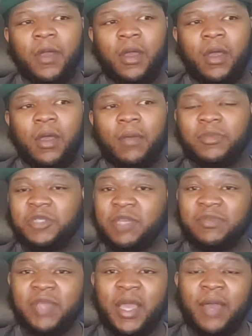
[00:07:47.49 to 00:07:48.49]
Um,
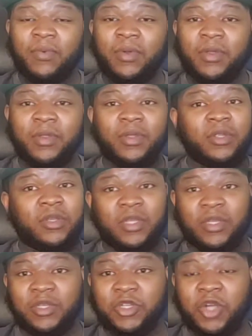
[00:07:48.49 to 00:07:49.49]
Chiefs got one.
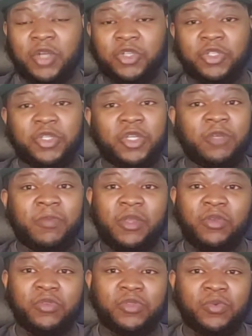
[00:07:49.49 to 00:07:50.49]
The Chargers could
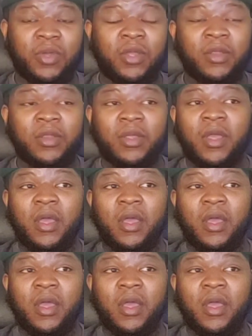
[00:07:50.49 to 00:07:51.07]
be using one.